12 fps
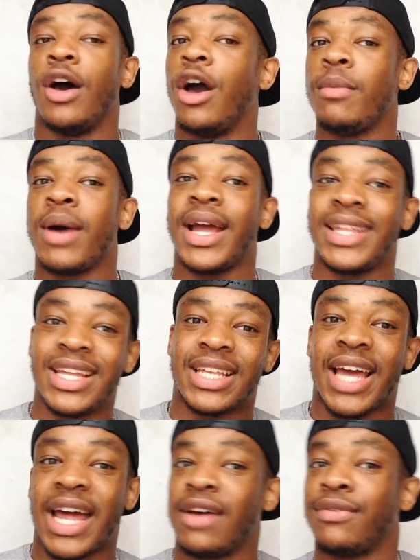Omar he
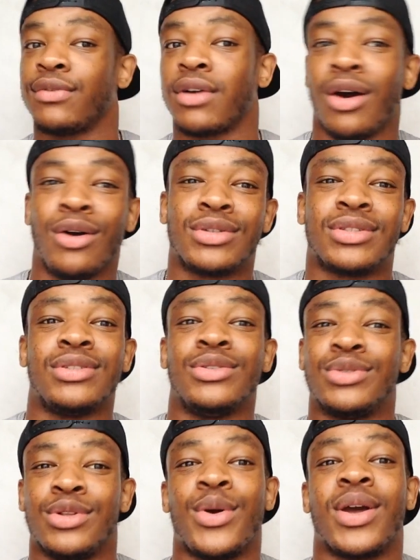did kind of go
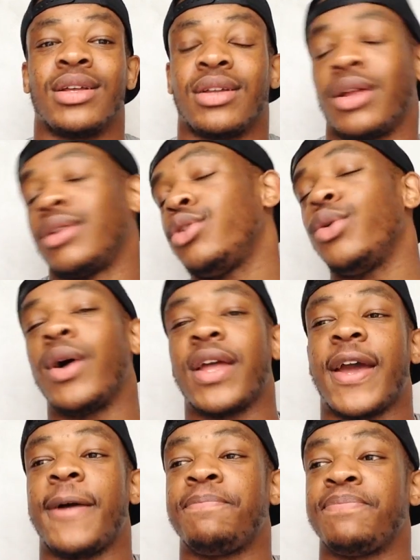to look at uh, you know
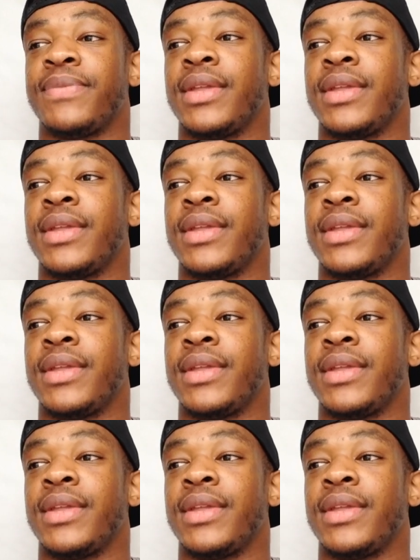what, yeah.